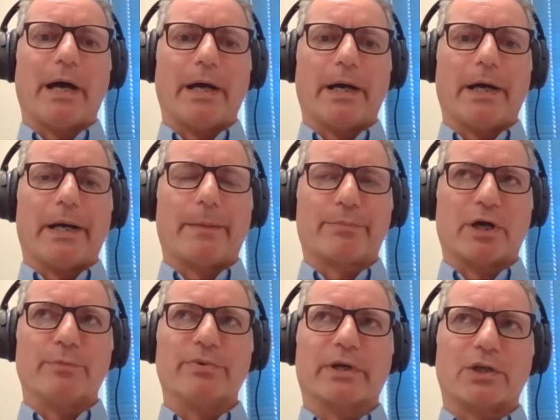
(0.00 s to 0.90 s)

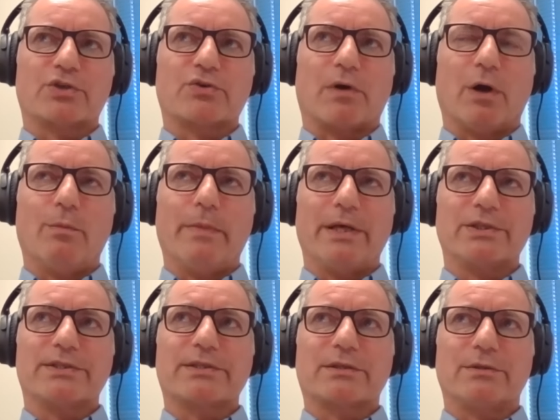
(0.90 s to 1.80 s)
appropriate control
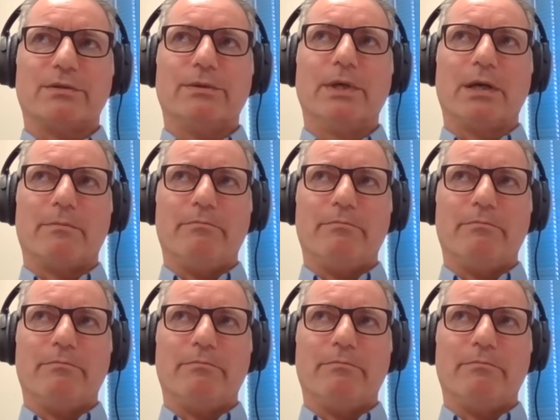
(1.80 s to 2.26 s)
measures to